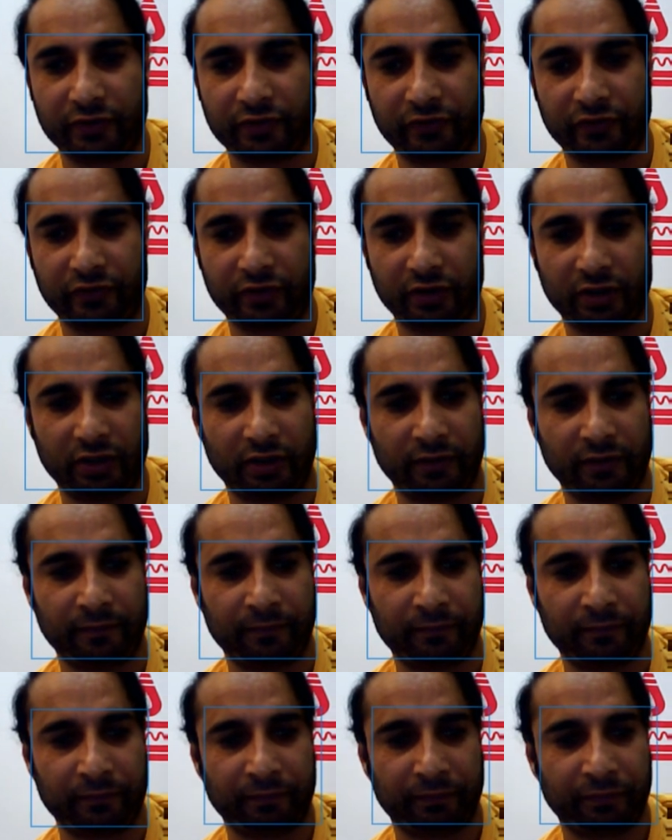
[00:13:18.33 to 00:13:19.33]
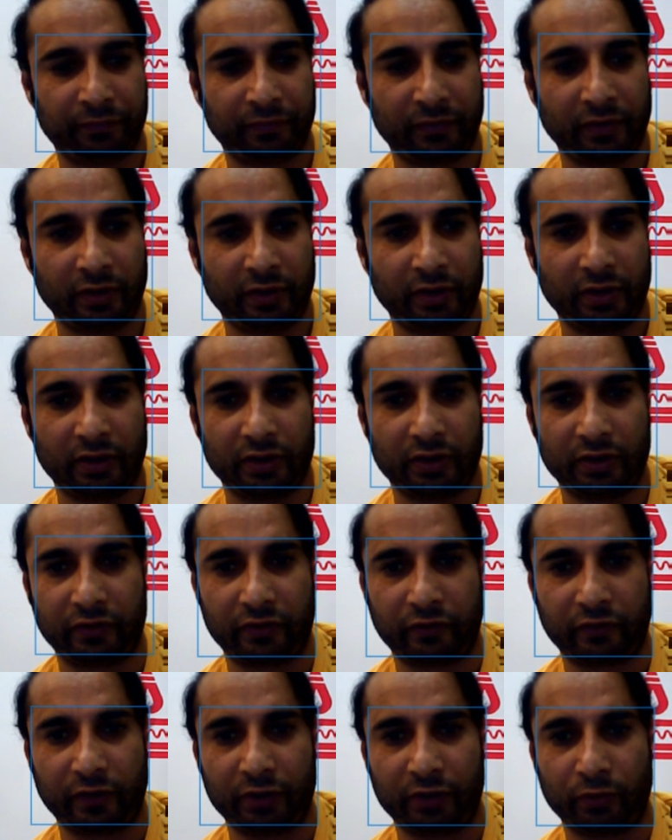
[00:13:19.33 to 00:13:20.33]
just
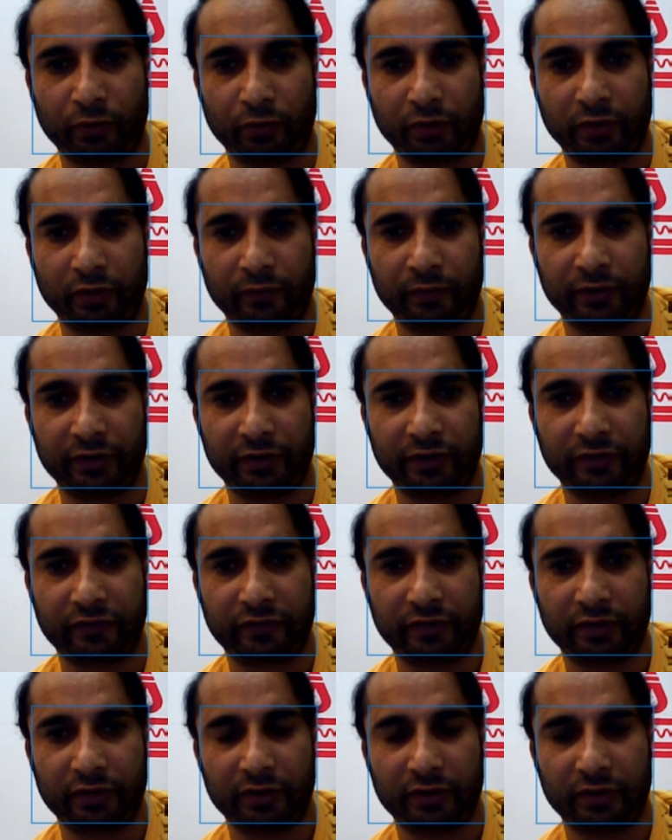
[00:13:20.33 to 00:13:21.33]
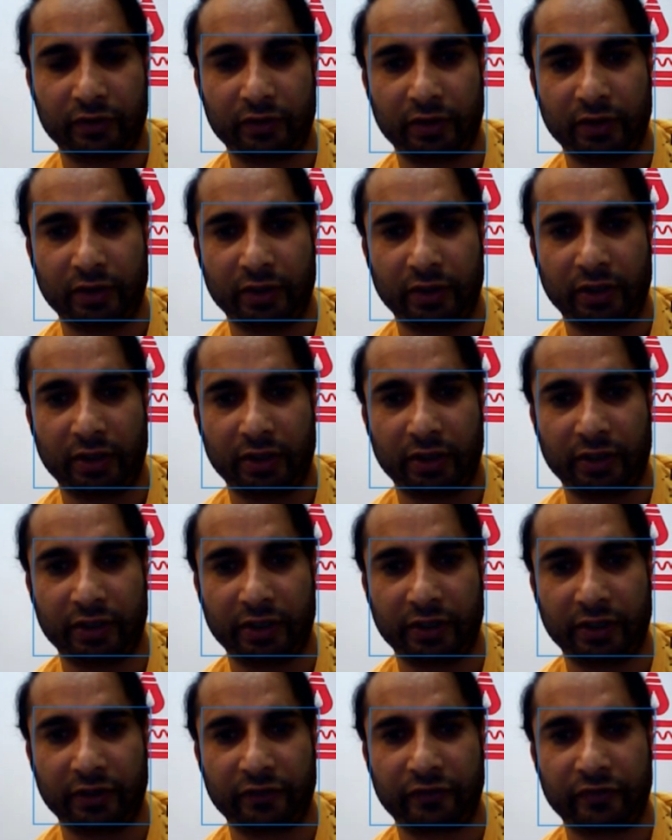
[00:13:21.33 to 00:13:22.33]
try to log in with this
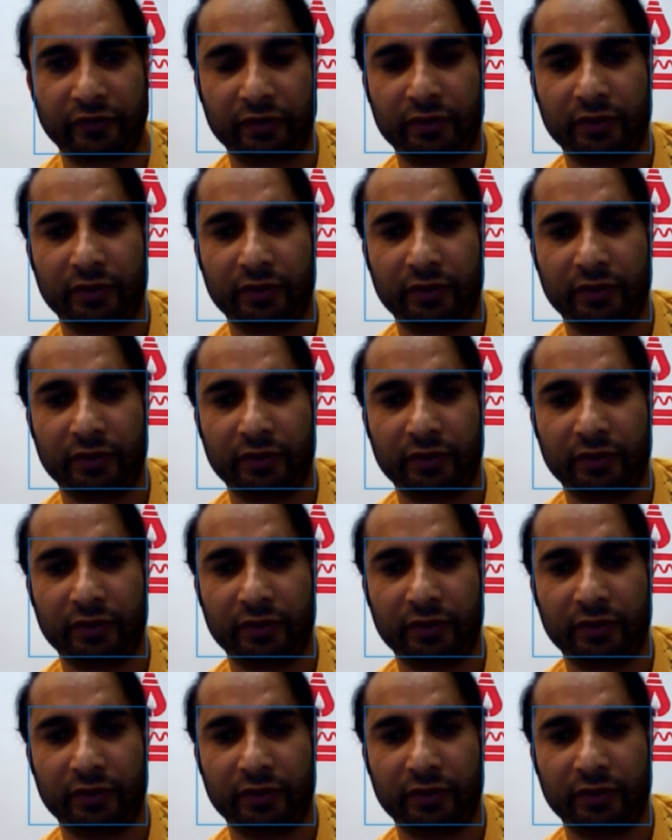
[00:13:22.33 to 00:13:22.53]
DNS.